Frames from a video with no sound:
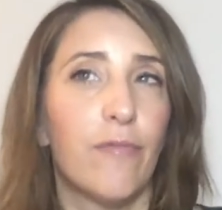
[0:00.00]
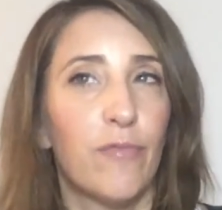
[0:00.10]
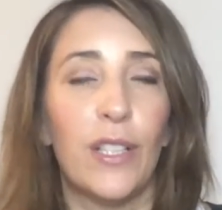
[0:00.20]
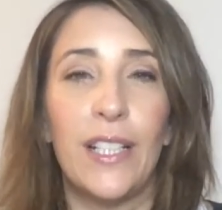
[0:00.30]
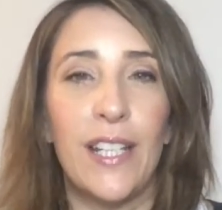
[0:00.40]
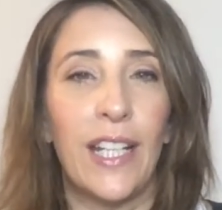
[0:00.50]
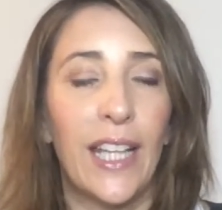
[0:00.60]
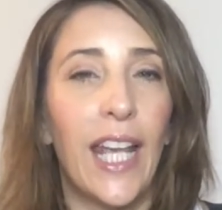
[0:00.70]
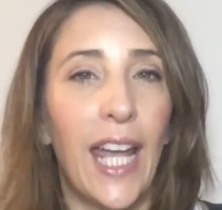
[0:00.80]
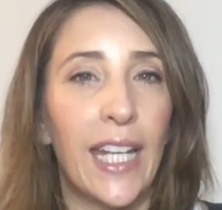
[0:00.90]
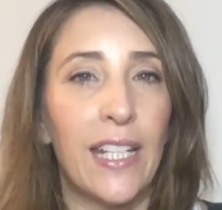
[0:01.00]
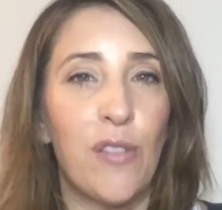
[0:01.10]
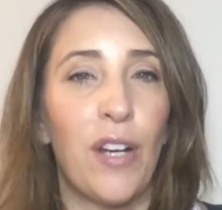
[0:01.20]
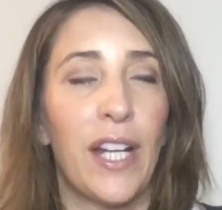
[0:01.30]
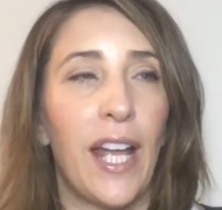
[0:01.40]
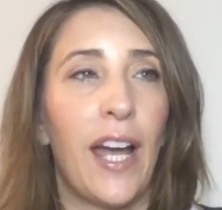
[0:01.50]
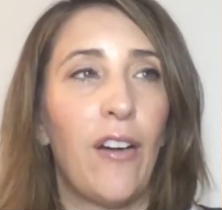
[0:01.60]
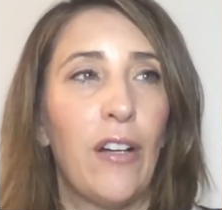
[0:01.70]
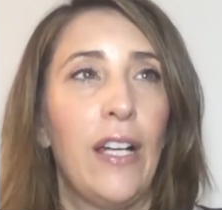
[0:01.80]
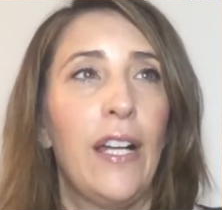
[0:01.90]
really digging the 80s right
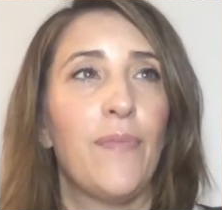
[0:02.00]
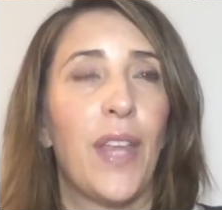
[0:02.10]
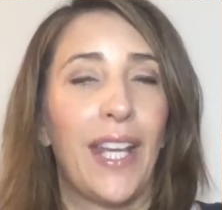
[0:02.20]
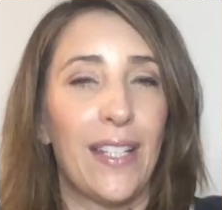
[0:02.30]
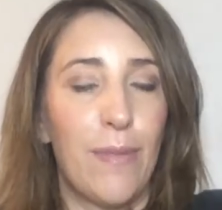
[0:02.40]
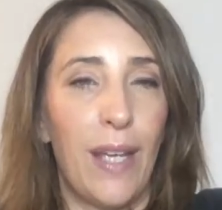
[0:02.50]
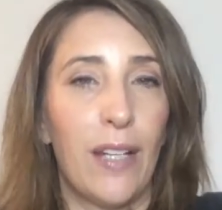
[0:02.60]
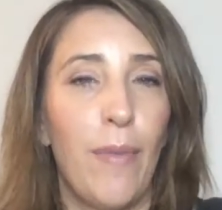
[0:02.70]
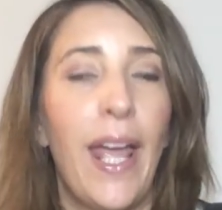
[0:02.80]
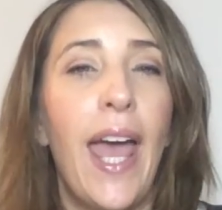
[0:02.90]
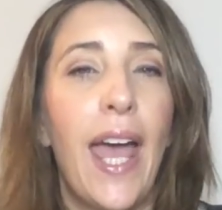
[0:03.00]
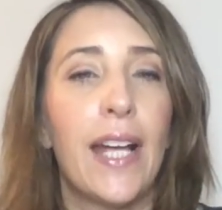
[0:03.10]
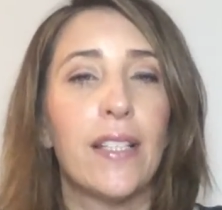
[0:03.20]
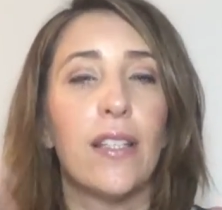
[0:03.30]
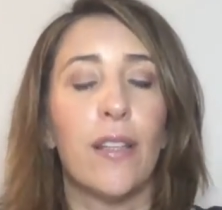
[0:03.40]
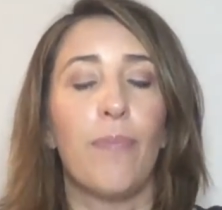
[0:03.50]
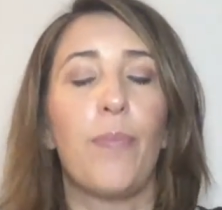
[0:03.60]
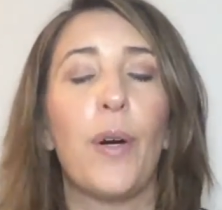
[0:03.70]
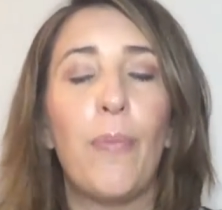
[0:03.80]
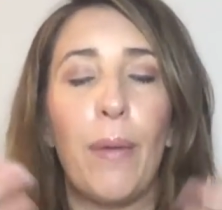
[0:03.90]
now. It gets me out of my head,
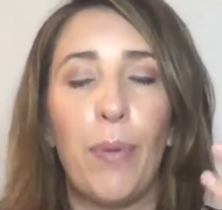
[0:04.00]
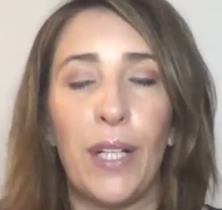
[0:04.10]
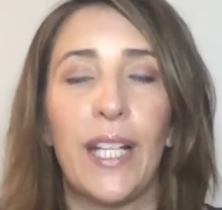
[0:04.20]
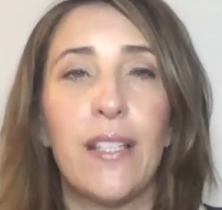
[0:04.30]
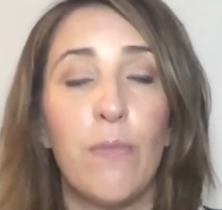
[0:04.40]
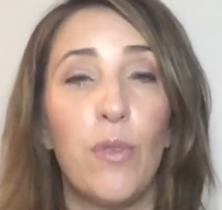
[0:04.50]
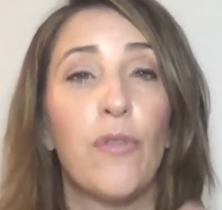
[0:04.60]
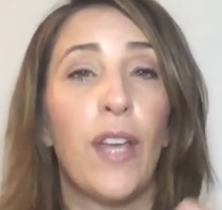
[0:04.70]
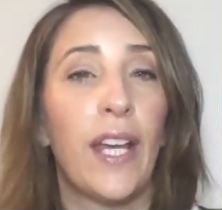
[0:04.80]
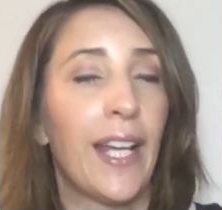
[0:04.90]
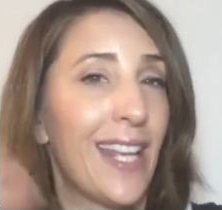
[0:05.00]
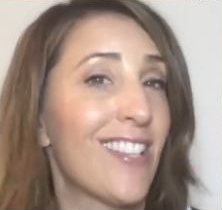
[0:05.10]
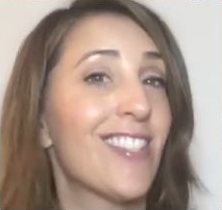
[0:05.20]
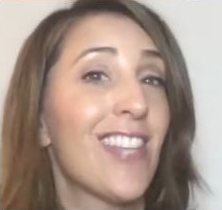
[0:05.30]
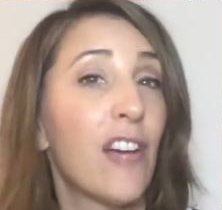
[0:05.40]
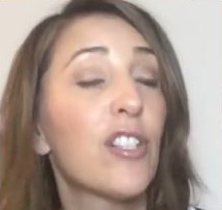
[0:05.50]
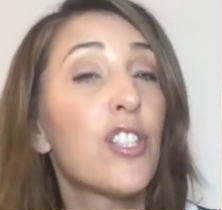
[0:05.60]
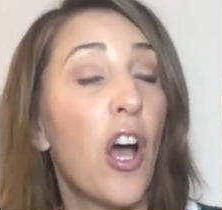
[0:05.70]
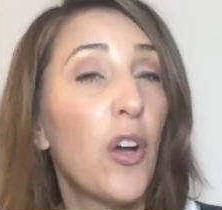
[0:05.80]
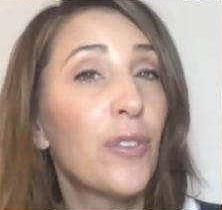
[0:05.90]
my body gets moving, I get the
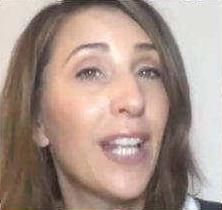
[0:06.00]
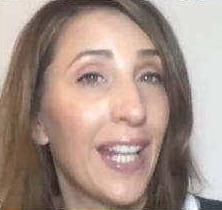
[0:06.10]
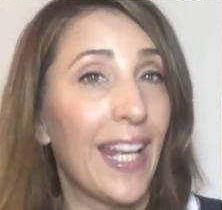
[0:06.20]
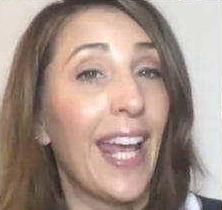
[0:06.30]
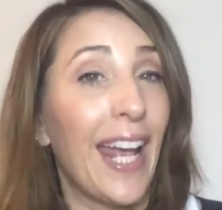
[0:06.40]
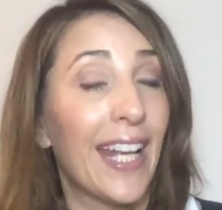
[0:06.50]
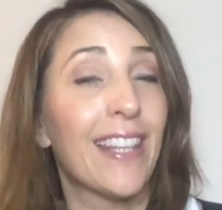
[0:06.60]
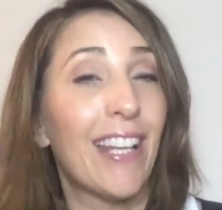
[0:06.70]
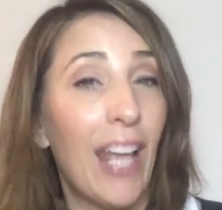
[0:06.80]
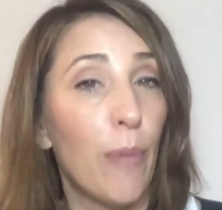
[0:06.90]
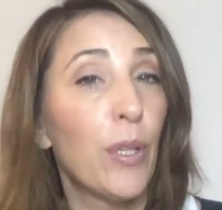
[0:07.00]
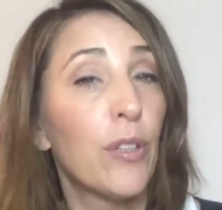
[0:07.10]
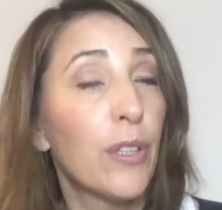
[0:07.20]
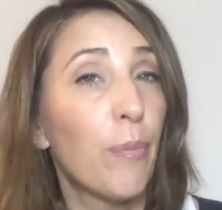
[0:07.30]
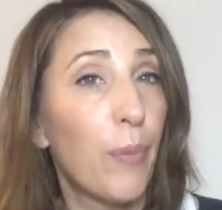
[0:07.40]
serotonin kick, the chemical